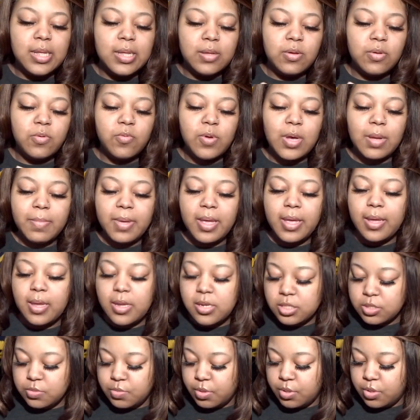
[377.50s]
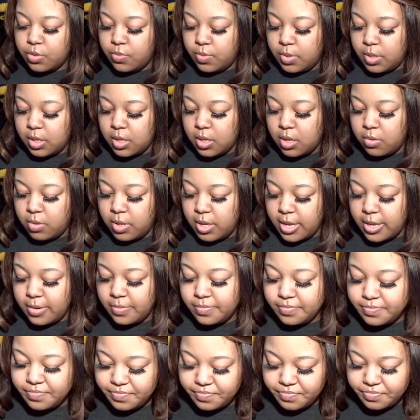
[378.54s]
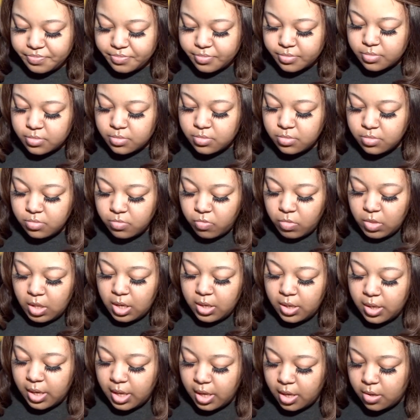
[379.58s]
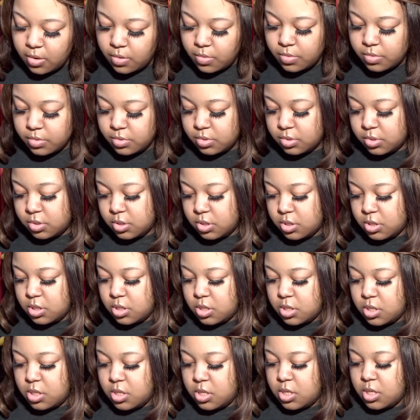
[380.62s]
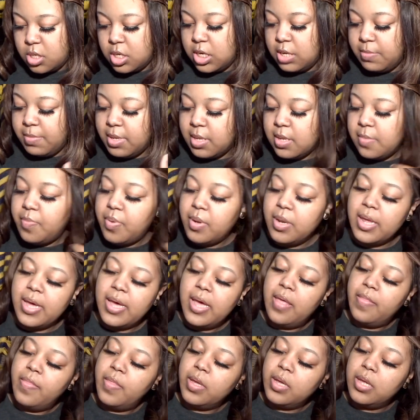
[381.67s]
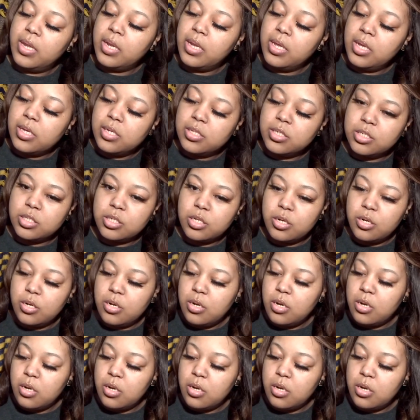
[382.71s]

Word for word: wipe my hands real quick. Okay. Now, let me apply the cleanser.